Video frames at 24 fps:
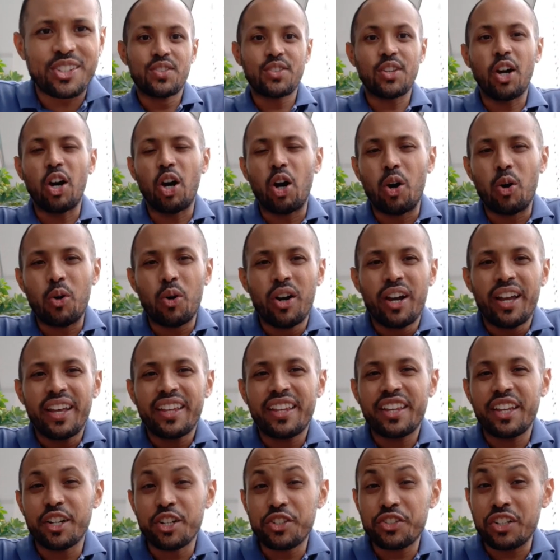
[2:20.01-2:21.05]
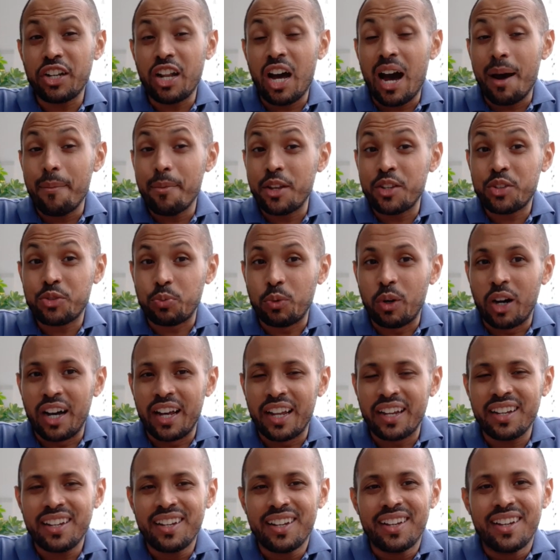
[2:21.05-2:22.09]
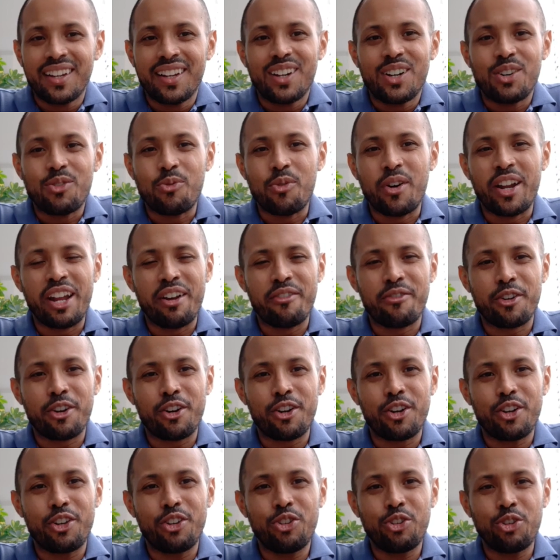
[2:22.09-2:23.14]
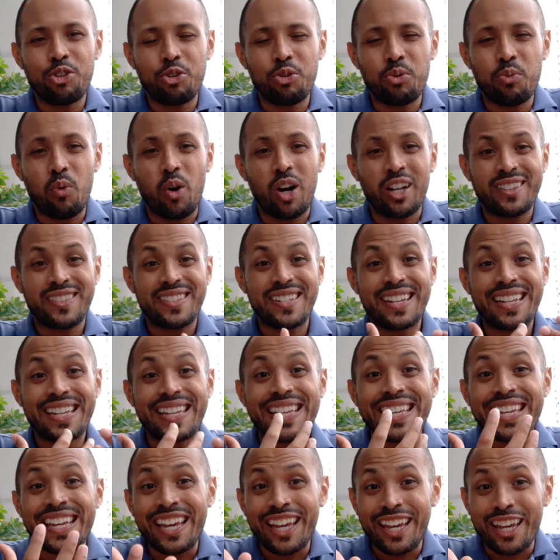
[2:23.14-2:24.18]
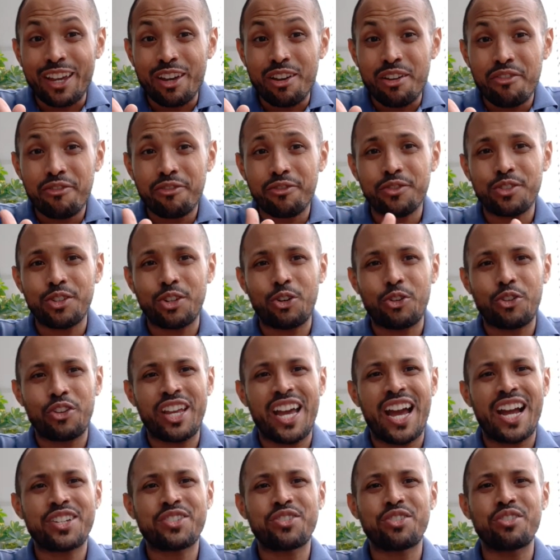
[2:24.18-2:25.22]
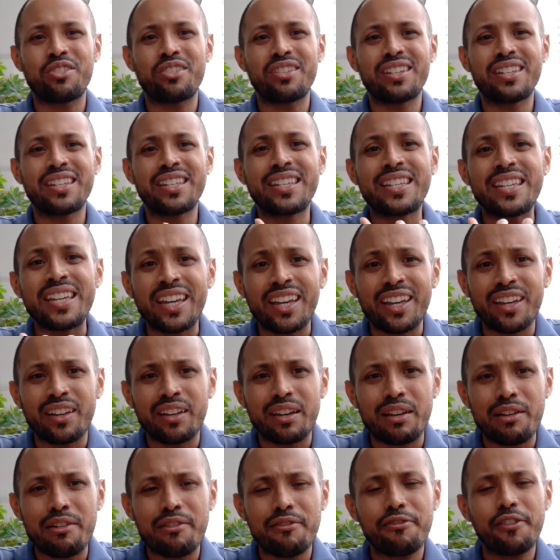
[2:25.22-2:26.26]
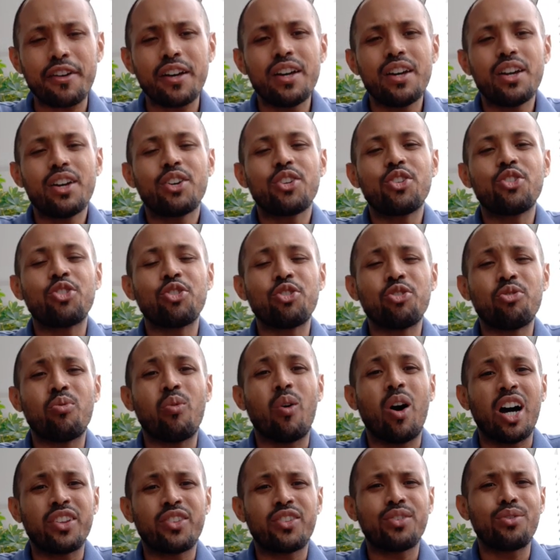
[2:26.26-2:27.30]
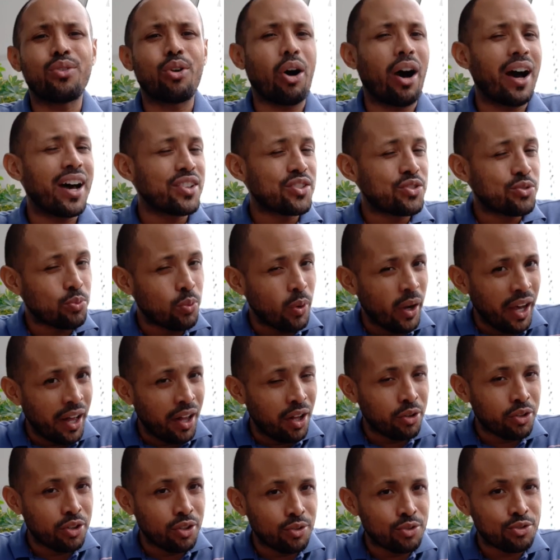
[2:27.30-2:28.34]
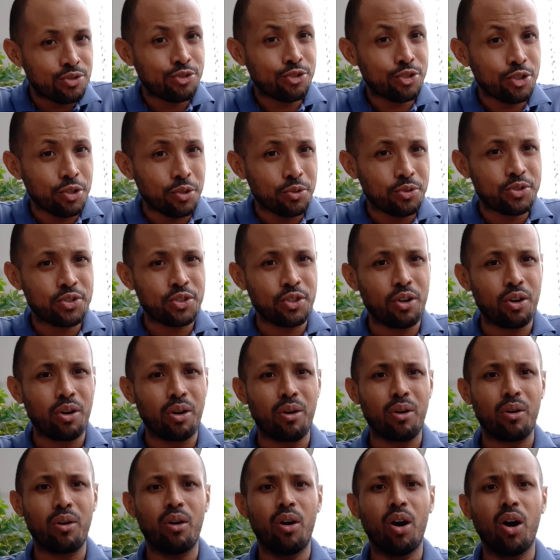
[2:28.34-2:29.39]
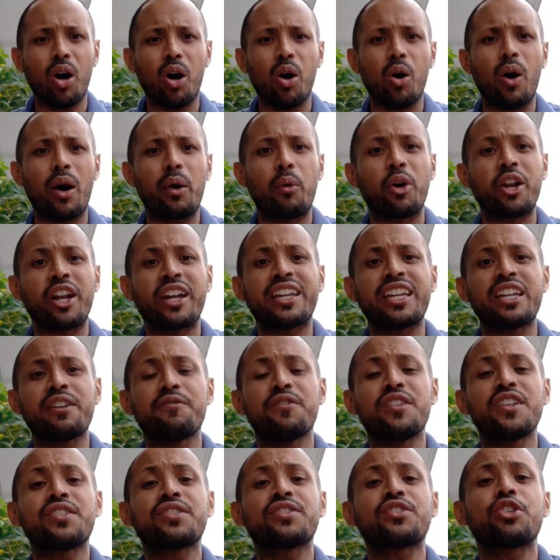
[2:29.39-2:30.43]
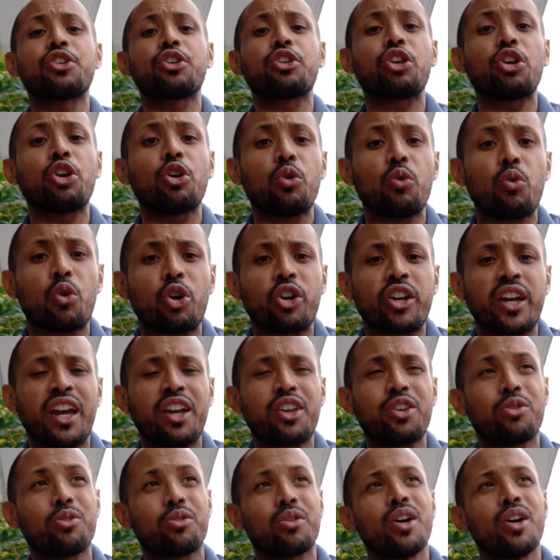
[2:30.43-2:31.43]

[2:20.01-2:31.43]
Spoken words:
So here's an obvious one. Whenever you want to give, the action give, you want to as well use 2. So, I want to give this to you, okay?